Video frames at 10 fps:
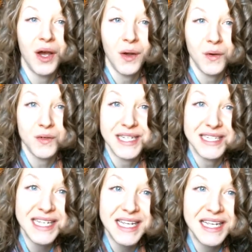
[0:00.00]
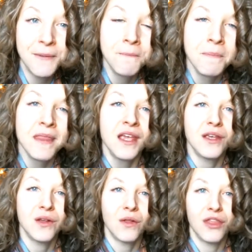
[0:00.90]
ODD, you
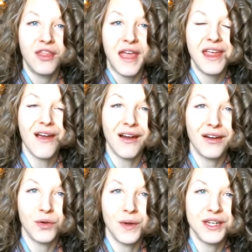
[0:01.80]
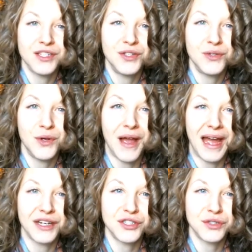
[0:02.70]
know, they are going to
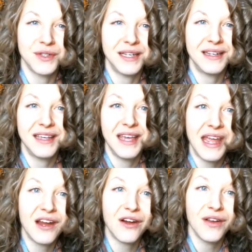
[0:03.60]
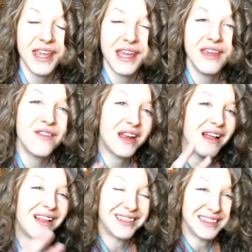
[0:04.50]
actually care even
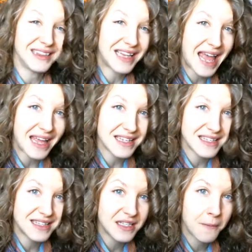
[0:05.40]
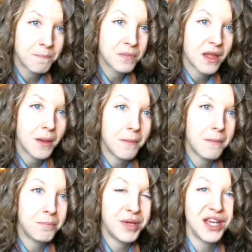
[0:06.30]
less
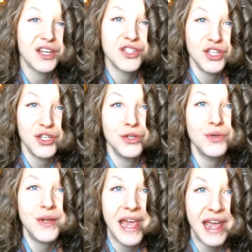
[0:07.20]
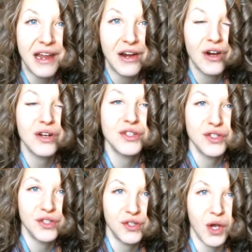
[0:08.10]
because you care
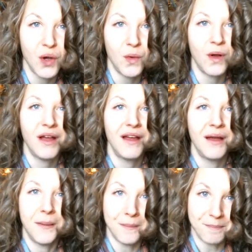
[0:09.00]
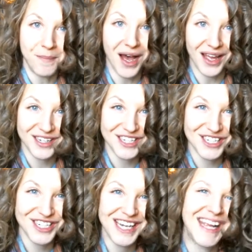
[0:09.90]
so much.